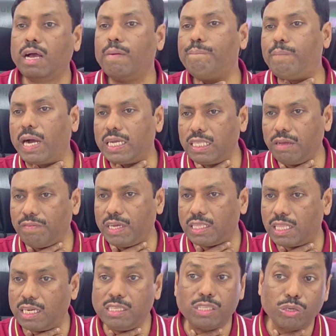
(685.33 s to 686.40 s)
By the way, there
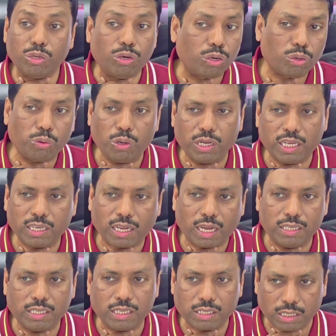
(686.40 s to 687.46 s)
is no cold and
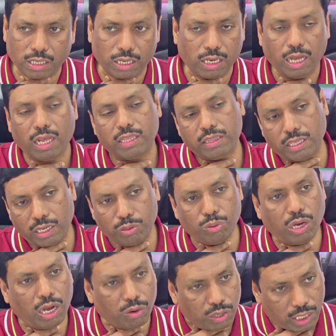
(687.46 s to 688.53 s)
congestion, they do have
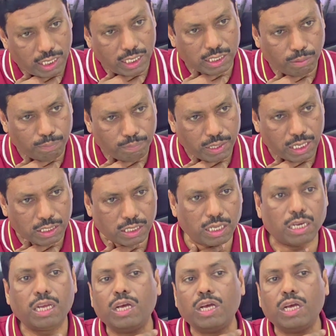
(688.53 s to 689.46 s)
only temperature.